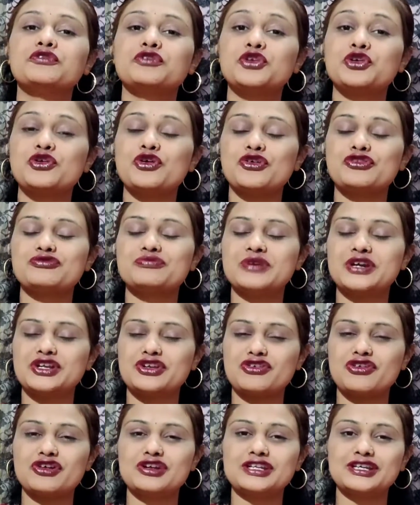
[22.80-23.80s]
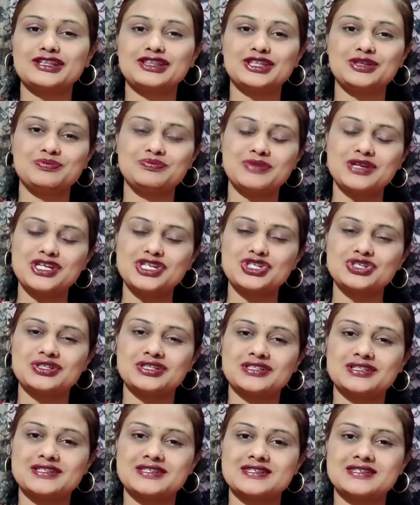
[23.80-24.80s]
few of my non-Hindi
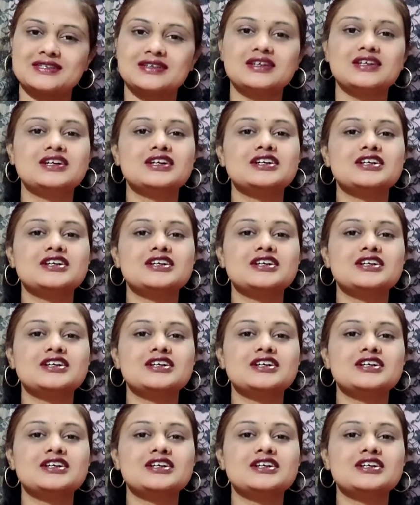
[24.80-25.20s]
patients.